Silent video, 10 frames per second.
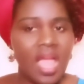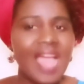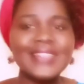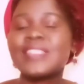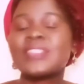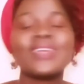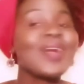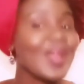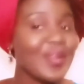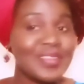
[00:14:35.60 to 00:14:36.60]
And
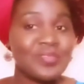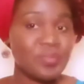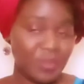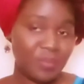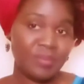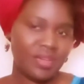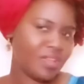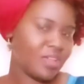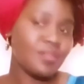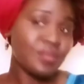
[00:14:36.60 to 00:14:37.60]
always remember
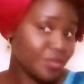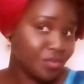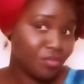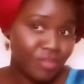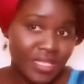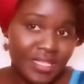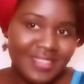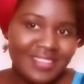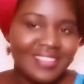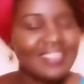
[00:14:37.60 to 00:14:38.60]
not to be
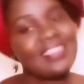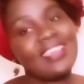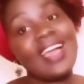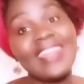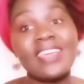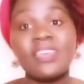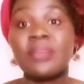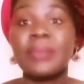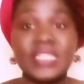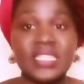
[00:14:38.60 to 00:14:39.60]
a nagging
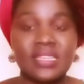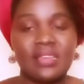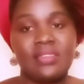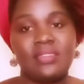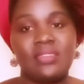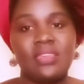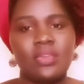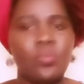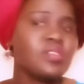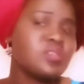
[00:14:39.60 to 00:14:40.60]
partner.
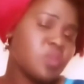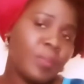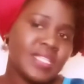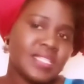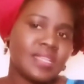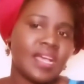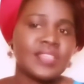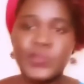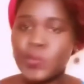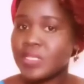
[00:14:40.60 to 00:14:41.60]
Once your partner
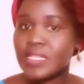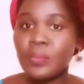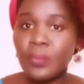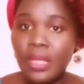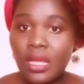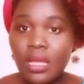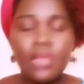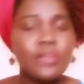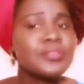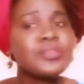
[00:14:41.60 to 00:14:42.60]
has gone somewhere,
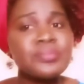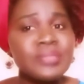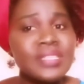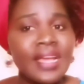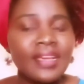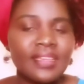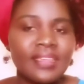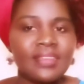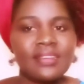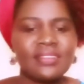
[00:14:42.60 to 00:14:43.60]
do not be
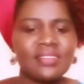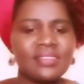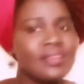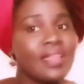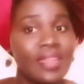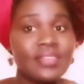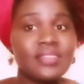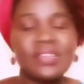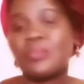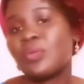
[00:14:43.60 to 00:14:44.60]
nagging. Let
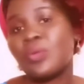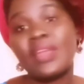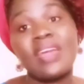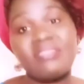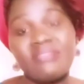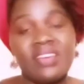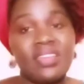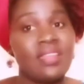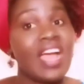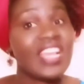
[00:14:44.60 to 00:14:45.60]
them go and have fun,
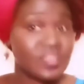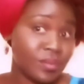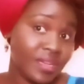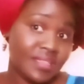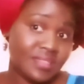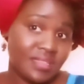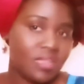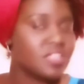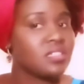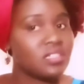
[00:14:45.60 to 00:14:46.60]
as long as
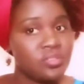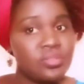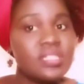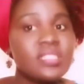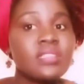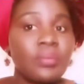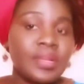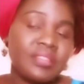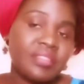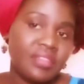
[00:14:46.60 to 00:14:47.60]
they're doing the
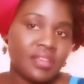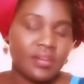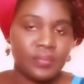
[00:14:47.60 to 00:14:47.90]
right thing.